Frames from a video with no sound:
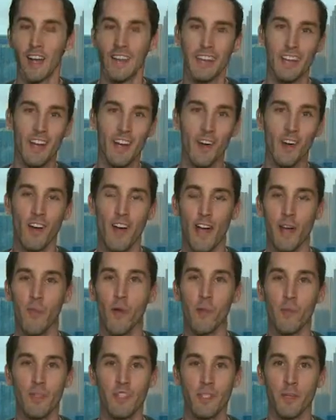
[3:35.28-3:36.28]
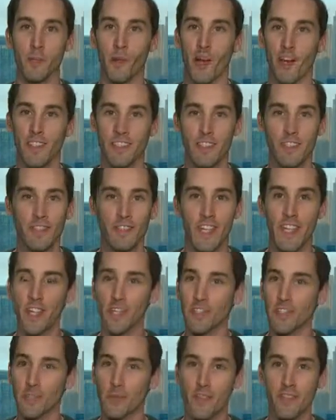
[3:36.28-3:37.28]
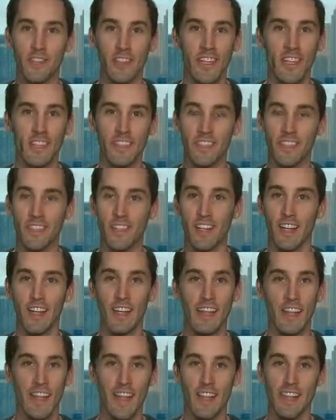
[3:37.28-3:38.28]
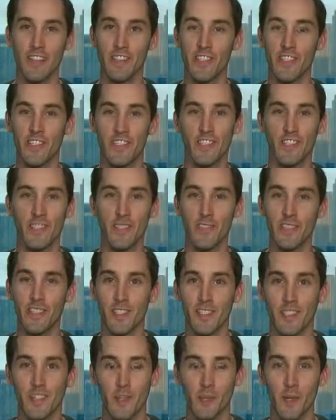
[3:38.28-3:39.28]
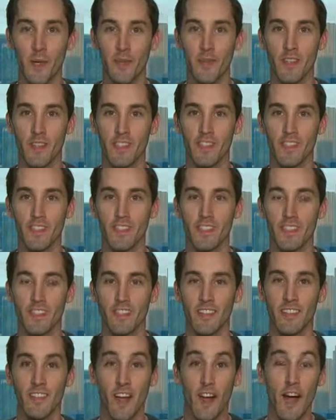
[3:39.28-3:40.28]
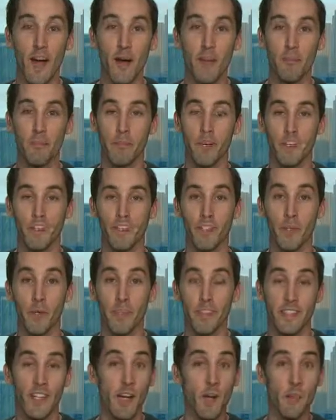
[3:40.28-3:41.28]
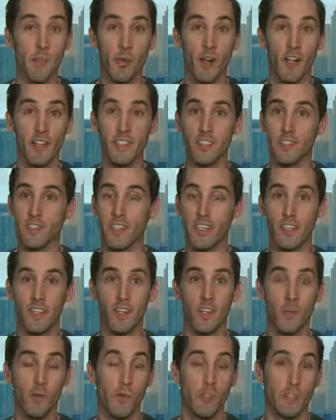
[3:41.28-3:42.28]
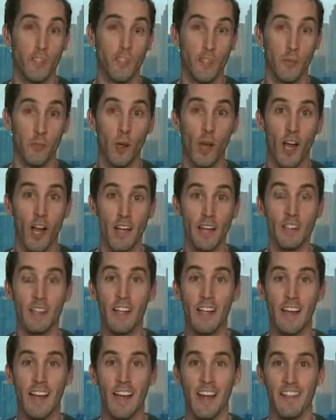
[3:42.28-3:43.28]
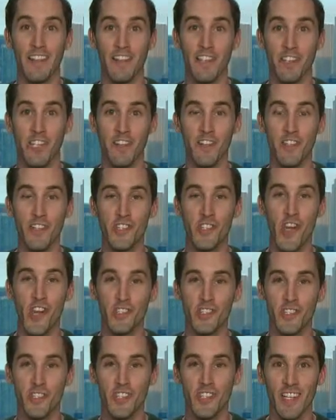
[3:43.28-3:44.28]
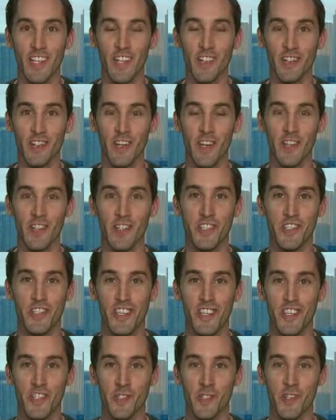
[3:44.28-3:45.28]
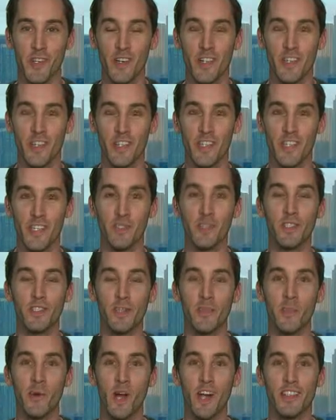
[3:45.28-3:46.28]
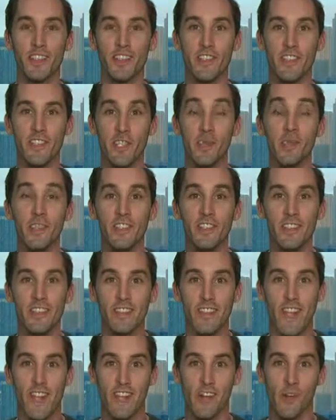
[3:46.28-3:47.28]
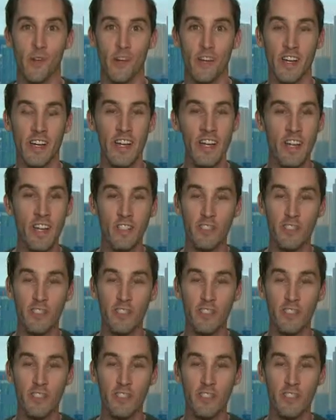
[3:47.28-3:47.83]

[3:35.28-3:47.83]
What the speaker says: You know, I won't be surprised if Taylor Swift takes it again. She just seems to sweep these up. But Sarah Bareilles was a surprise, and I think she even shocked herself. You know, she said on Twitter that she was surprised that she was in this category.